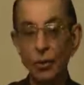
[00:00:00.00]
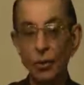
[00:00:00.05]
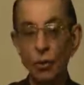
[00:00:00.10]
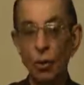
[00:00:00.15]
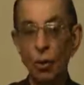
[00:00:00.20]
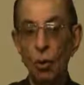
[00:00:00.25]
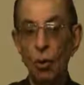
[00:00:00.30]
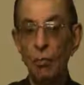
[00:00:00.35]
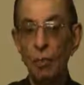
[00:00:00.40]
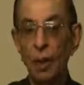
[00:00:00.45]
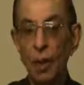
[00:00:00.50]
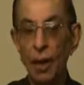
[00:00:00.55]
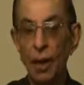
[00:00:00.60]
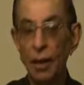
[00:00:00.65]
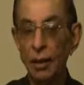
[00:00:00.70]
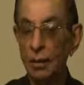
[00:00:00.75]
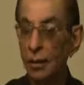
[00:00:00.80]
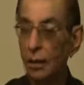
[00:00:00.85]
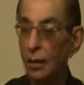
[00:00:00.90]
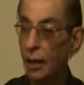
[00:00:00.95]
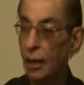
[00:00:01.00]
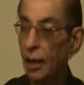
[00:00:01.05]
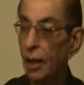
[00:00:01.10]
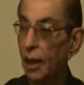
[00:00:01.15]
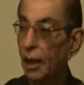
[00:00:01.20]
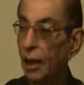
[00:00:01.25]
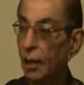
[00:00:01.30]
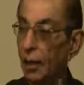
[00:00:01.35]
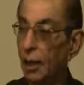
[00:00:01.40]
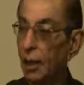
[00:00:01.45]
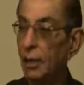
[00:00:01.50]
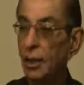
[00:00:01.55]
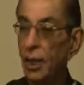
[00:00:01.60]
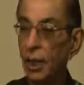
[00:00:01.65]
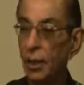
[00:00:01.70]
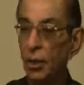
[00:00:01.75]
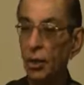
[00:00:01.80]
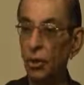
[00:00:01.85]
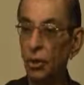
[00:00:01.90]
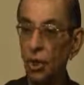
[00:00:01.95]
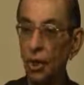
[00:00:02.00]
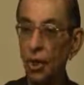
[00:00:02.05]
So because these are